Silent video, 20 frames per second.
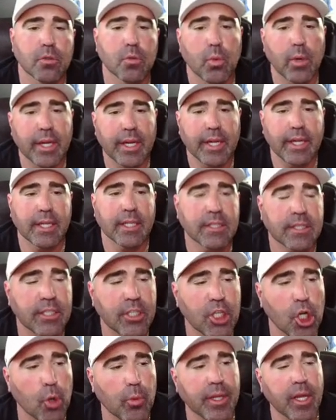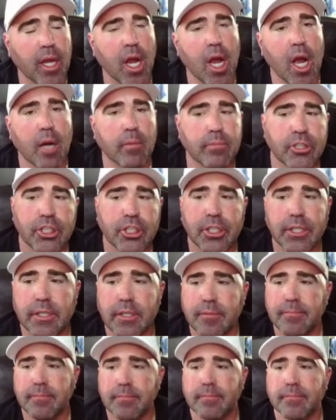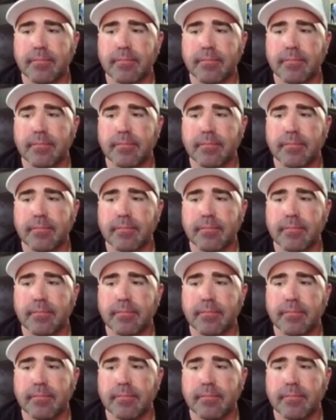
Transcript: Winning is the only option.